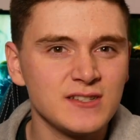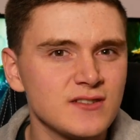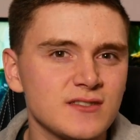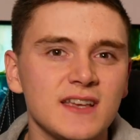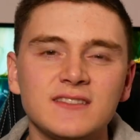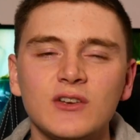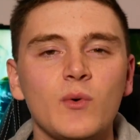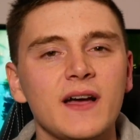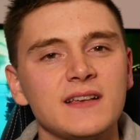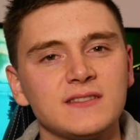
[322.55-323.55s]
just isn't
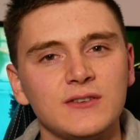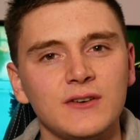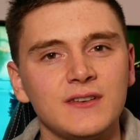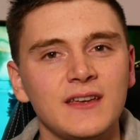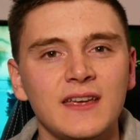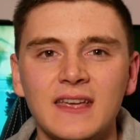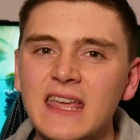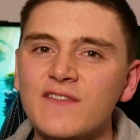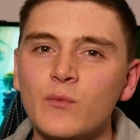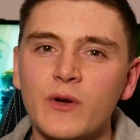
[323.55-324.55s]
quite as good
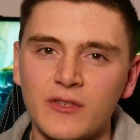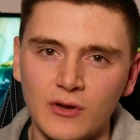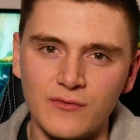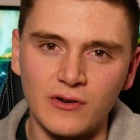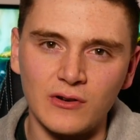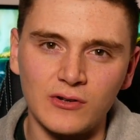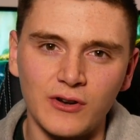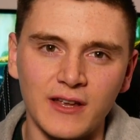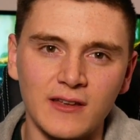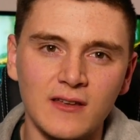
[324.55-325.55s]
even with an overclock
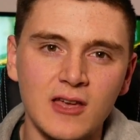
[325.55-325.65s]
on it.